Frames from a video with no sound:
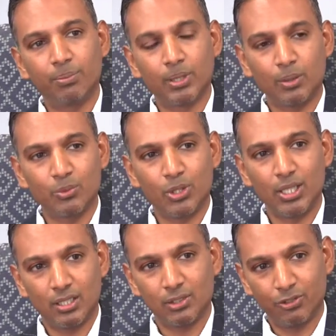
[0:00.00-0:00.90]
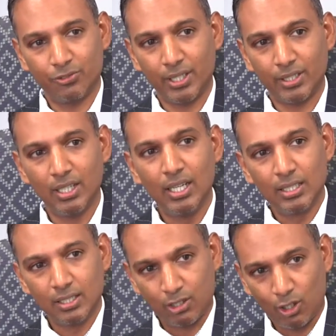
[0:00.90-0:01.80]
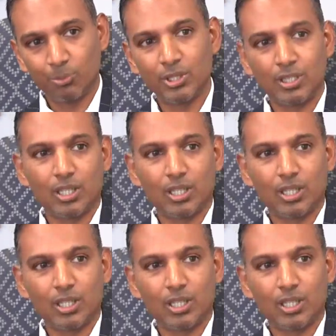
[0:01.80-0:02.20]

come together to find common